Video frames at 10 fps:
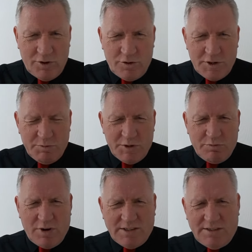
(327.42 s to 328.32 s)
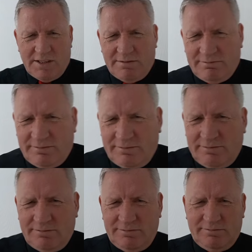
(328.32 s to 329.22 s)
Christmas present,
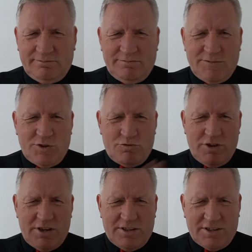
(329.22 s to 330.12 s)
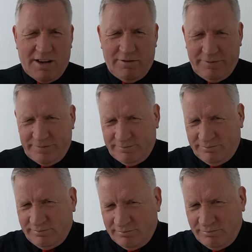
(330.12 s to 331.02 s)
treat yourself,
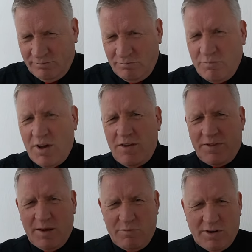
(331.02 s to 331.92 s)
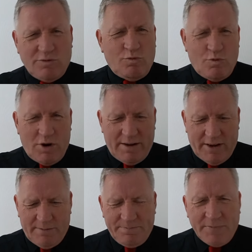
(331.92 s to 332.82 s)
birthday present,
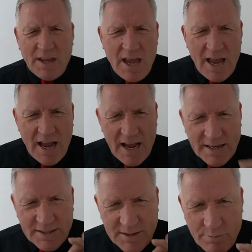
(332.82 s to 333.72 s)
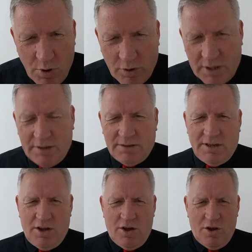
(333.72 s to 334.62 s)
whatever. It's the book
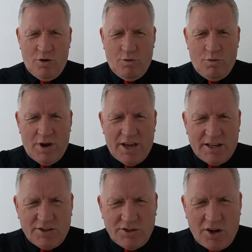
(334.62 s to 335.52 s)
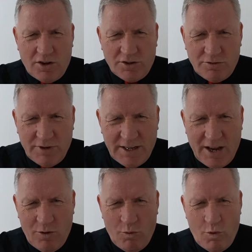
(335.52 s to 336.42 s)
where you can start to read
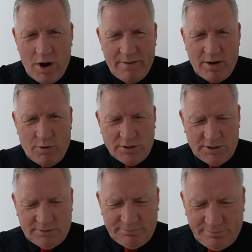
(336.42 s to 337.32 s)
it wherever you want.